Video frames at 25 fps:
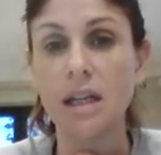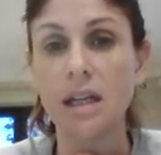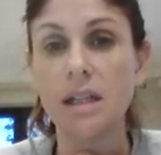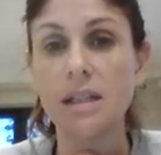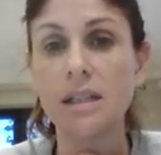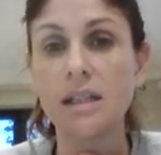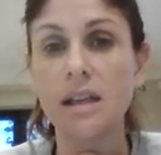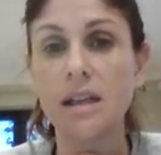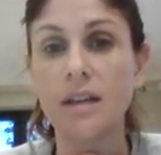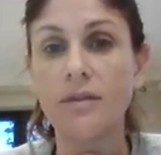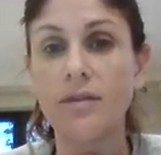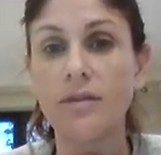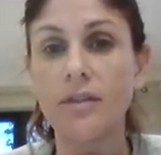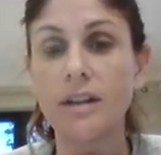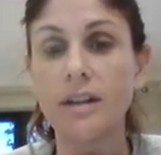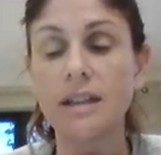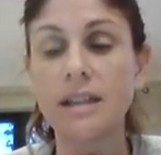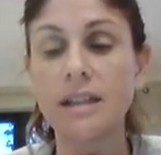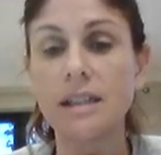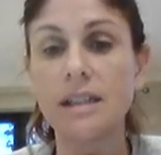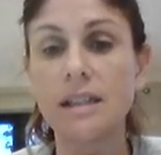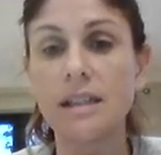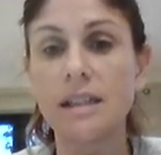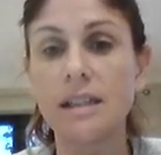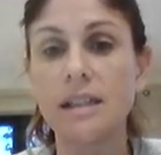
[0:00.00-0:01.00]
So for
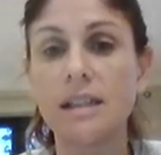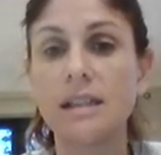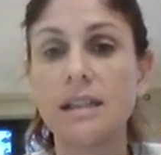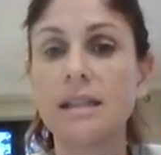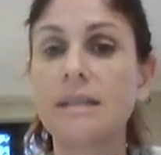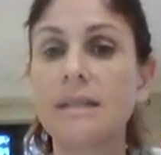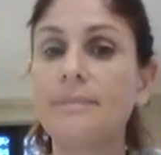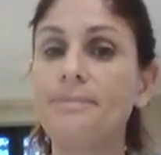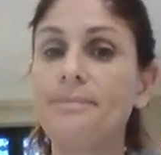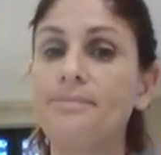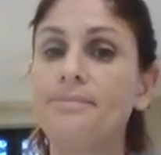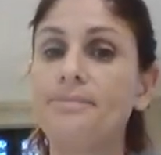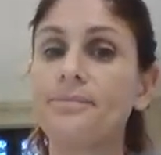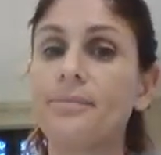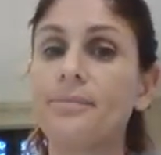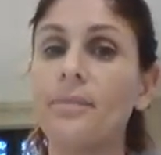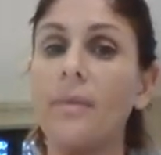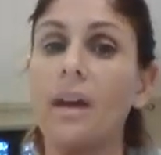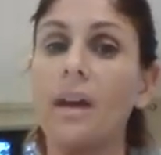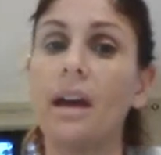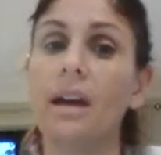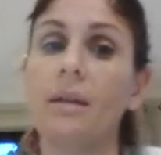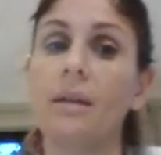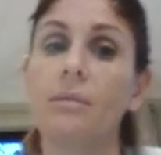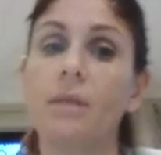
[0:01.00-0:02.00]
instance,
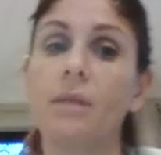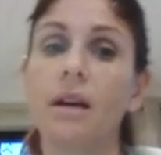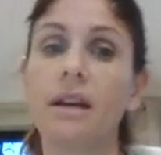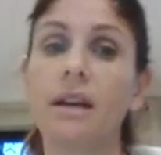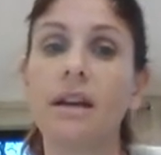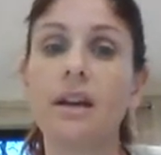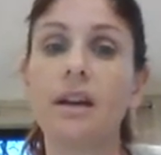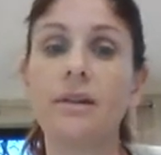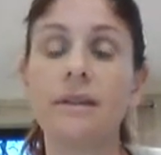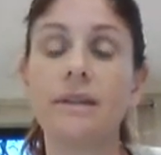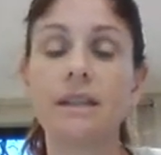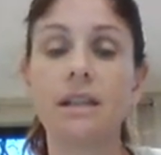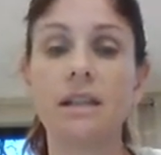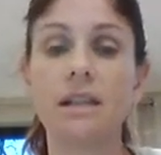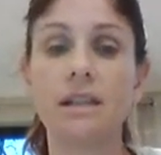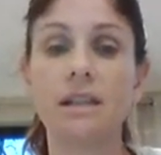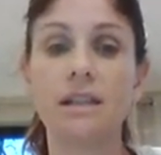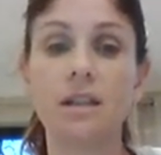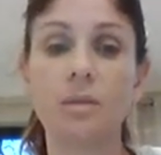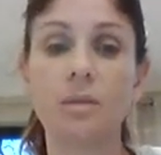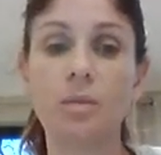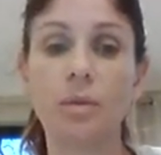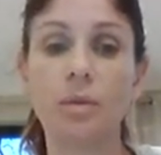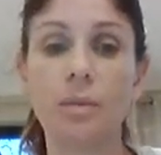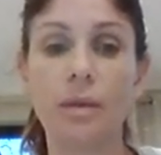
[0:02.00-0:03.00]
I go into the
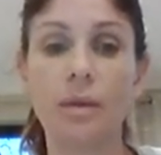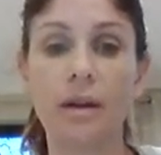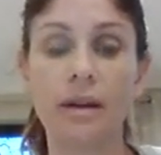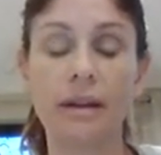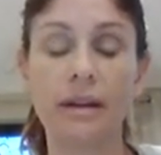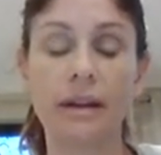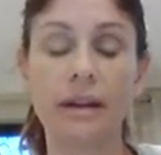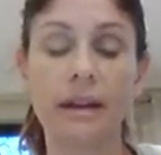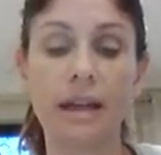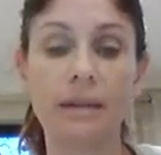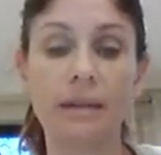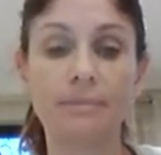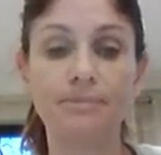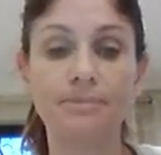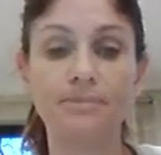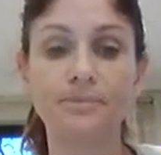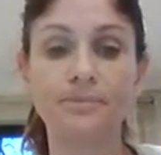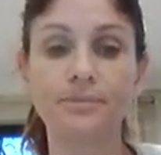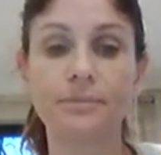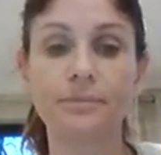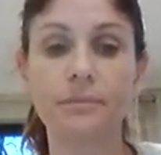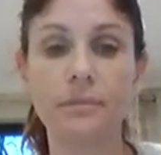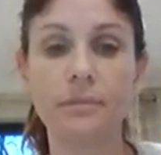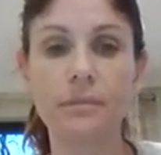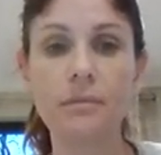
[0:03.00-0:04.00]
supermarket
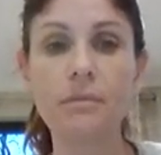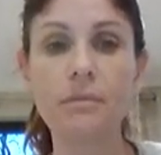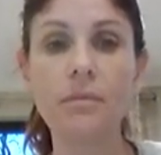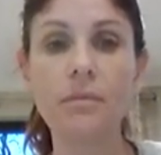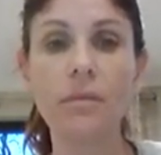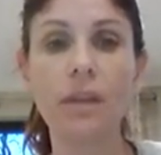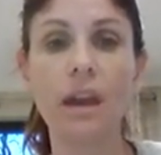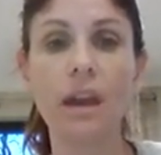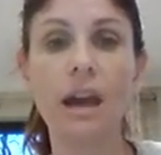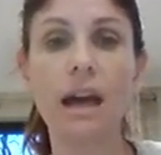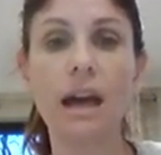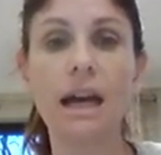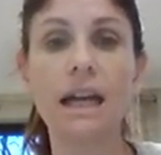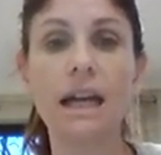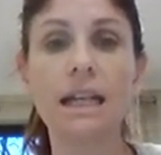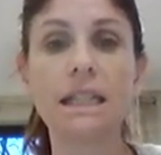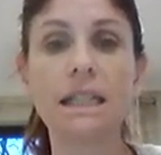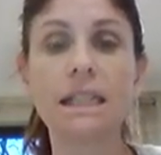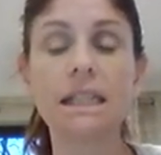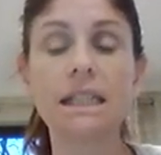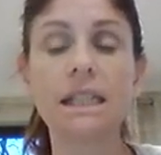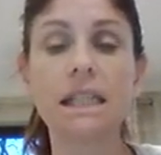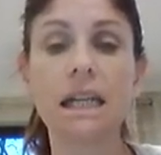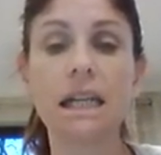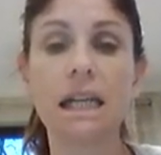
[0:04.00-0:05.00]

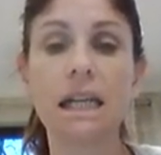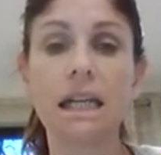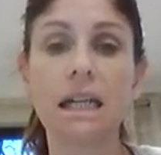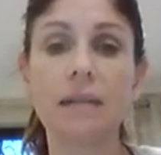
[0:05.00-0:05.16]
and